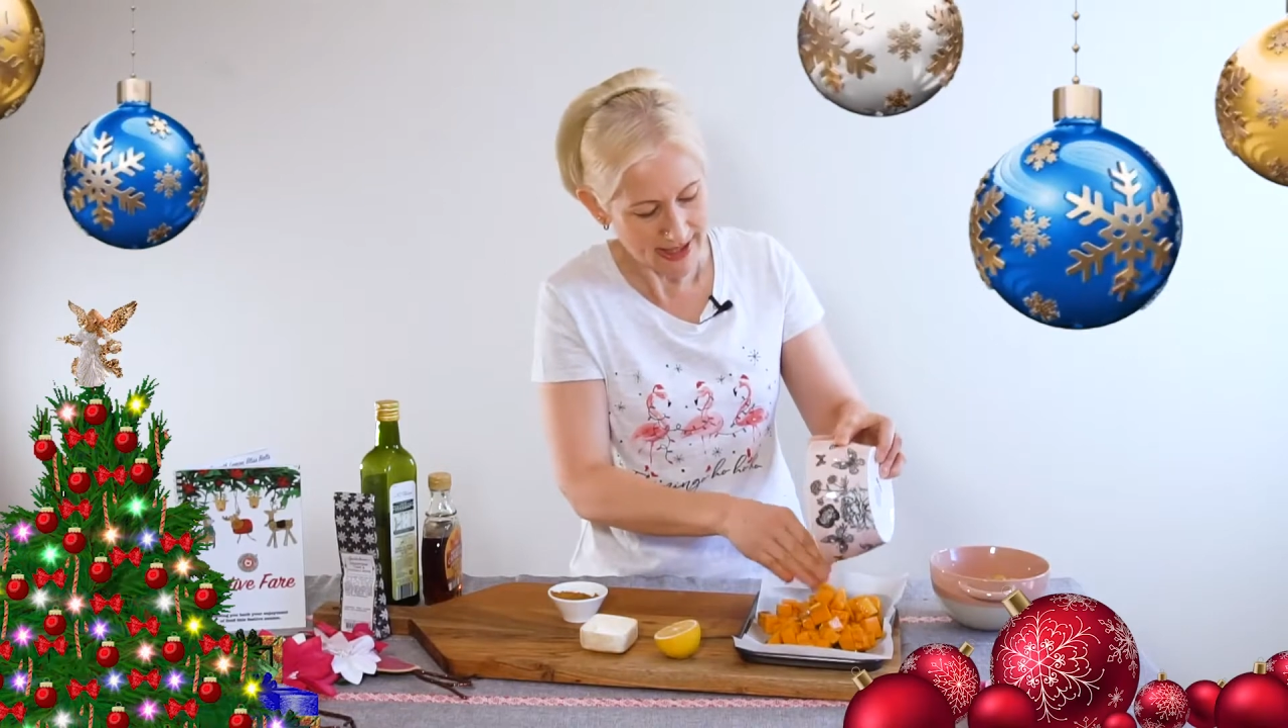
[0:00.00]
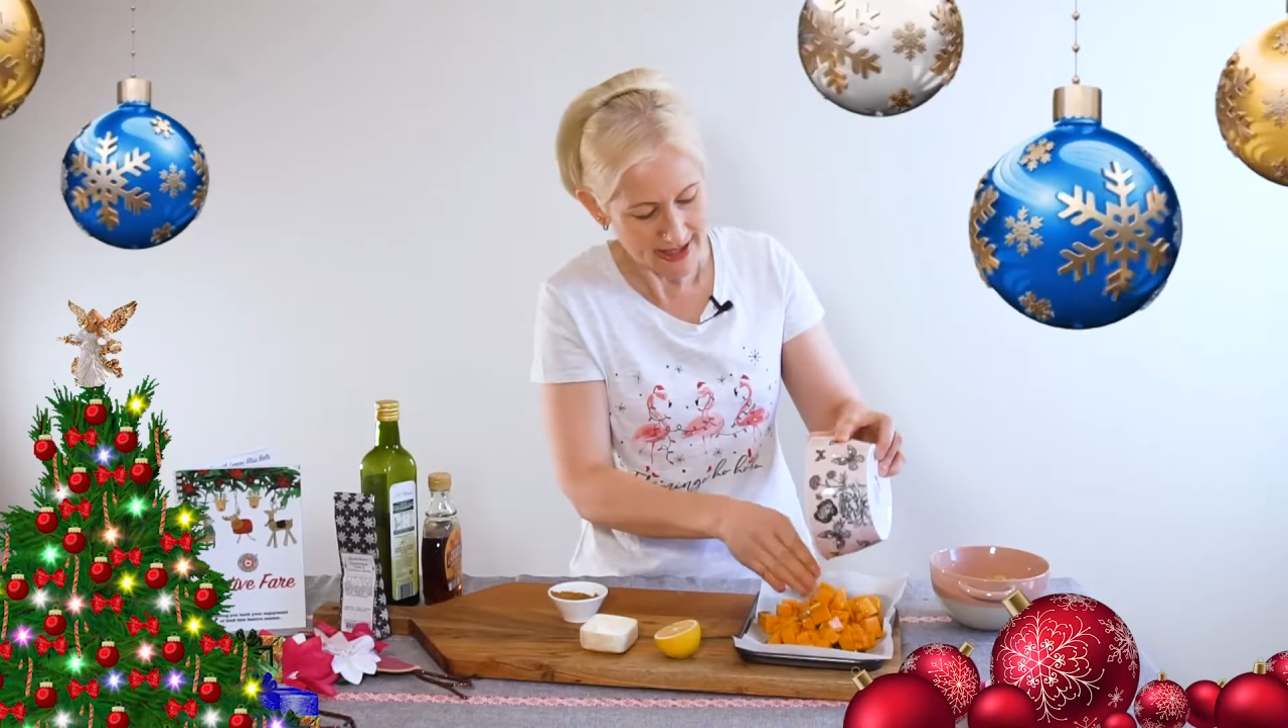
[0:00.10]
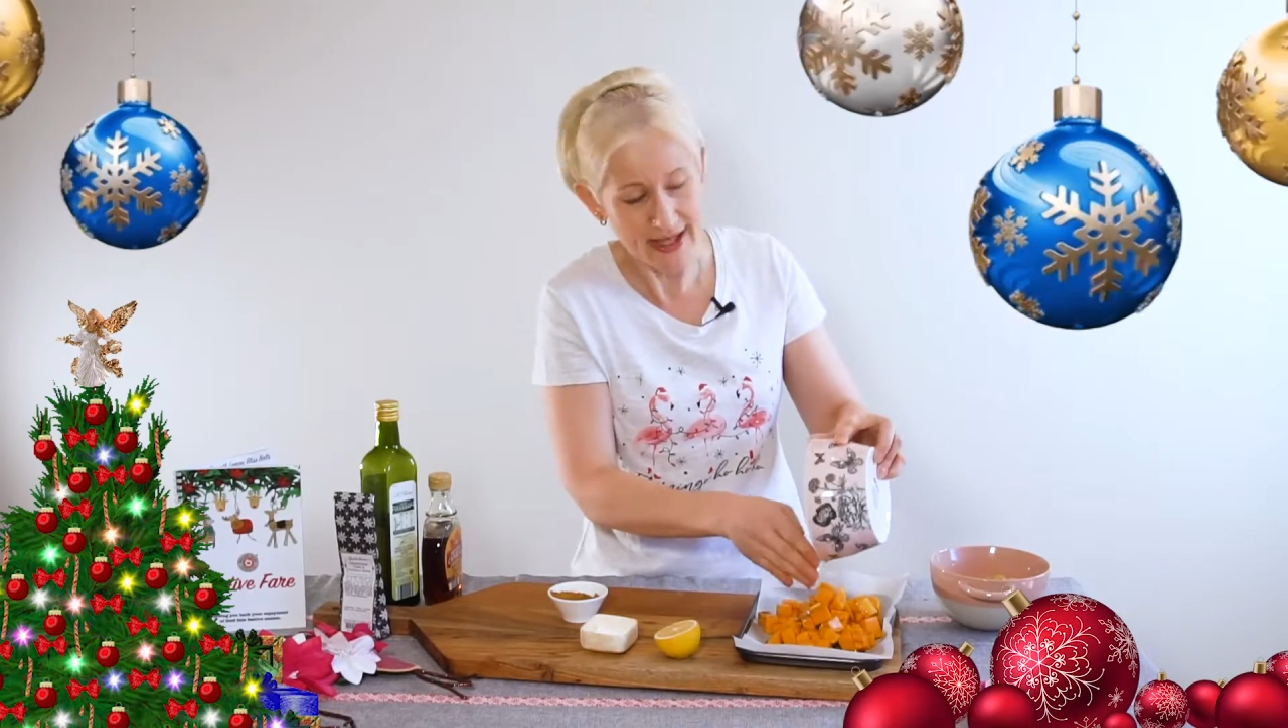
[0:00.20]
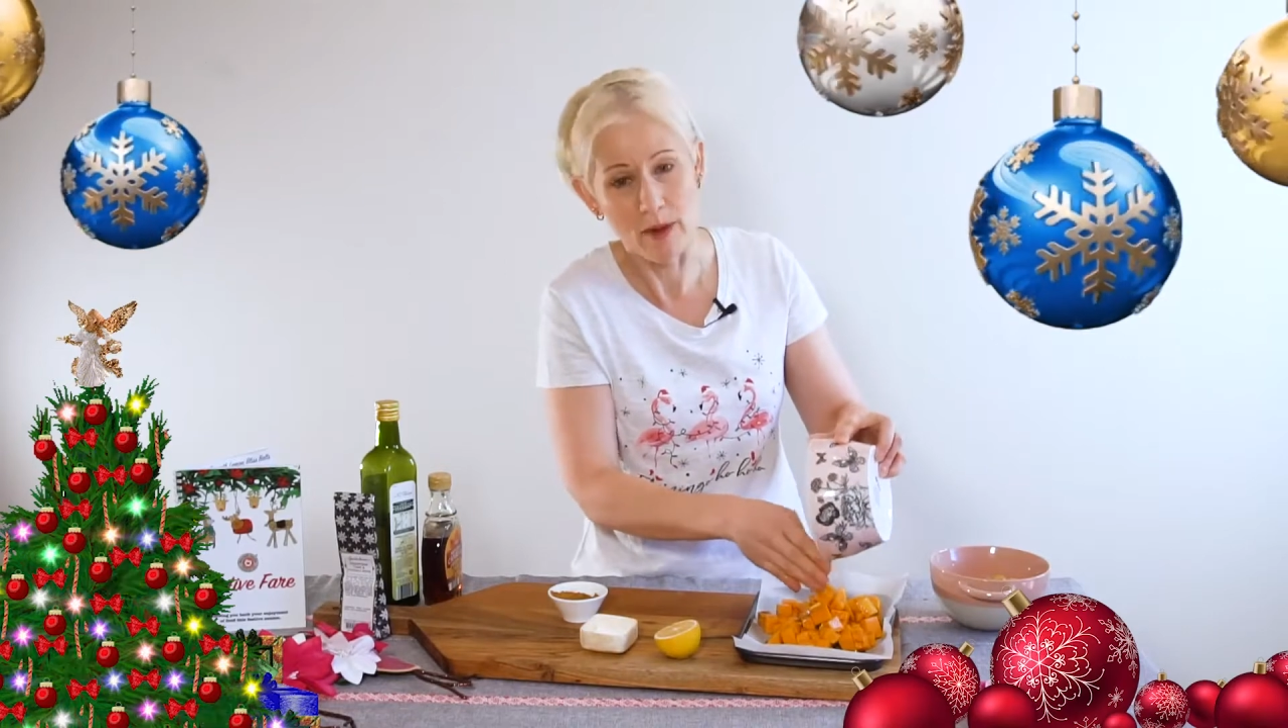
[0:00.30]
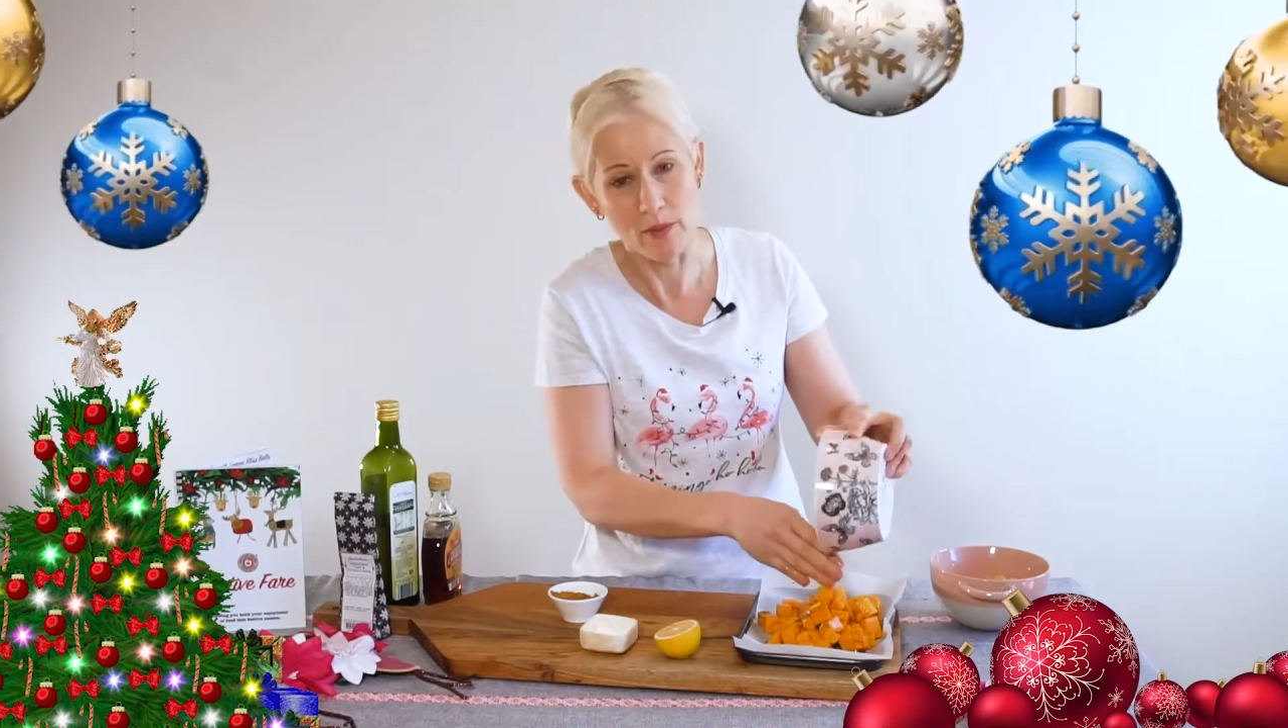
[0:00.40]

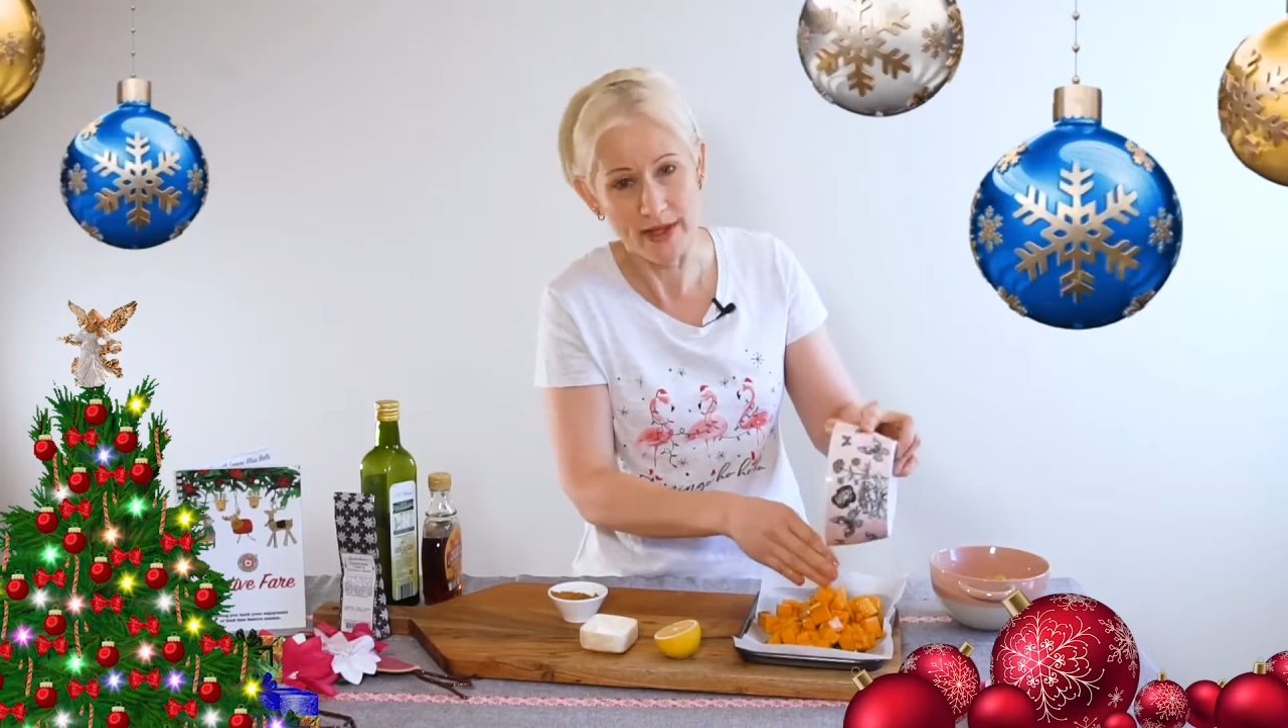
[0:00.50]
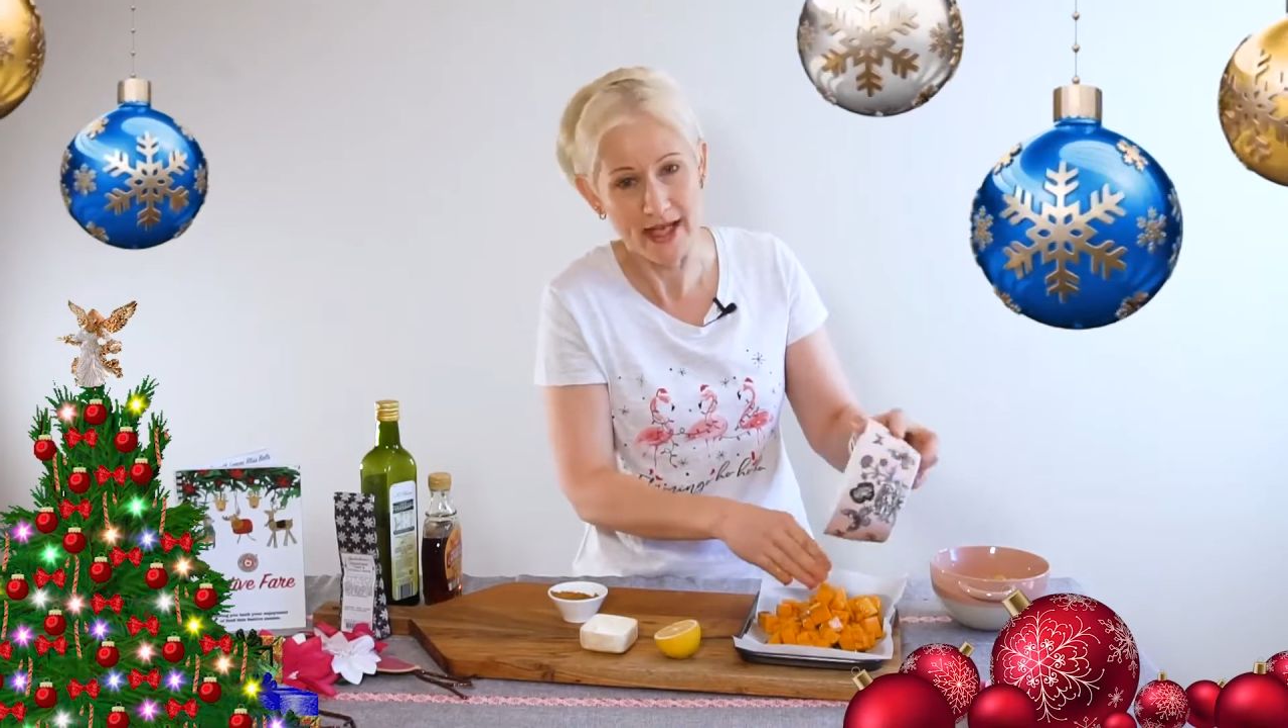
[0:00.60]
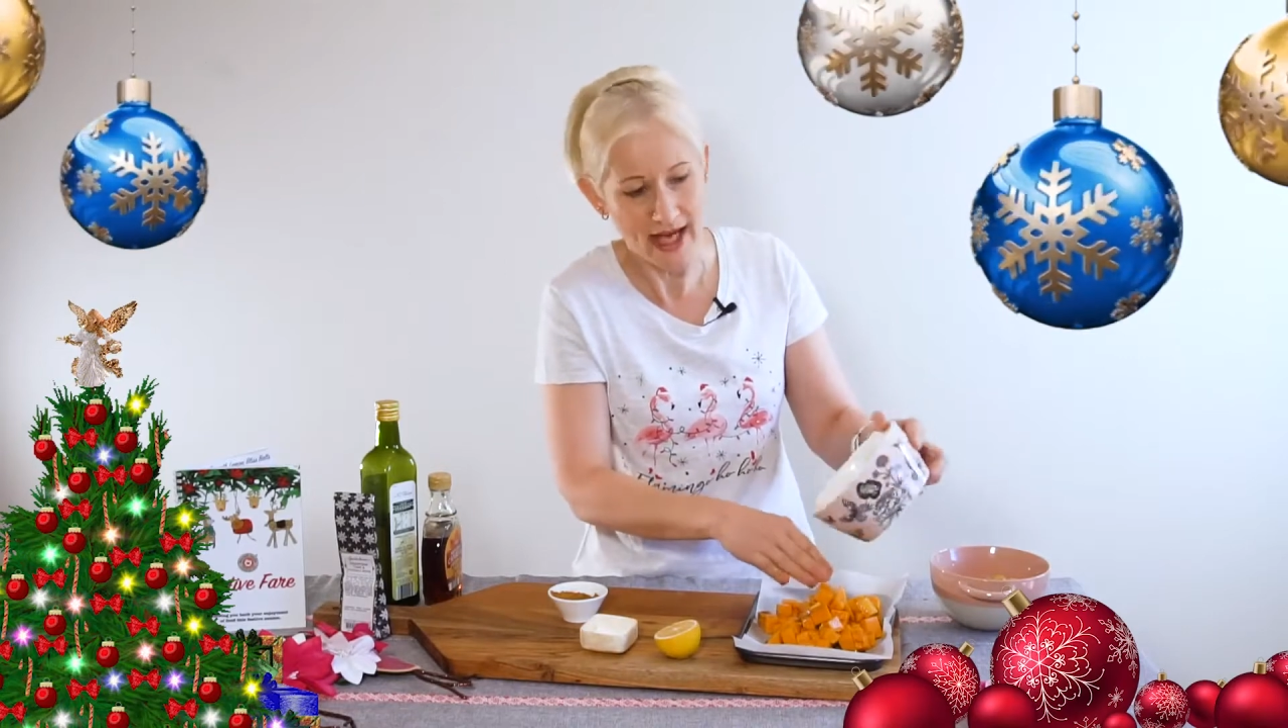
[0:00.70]
this up with the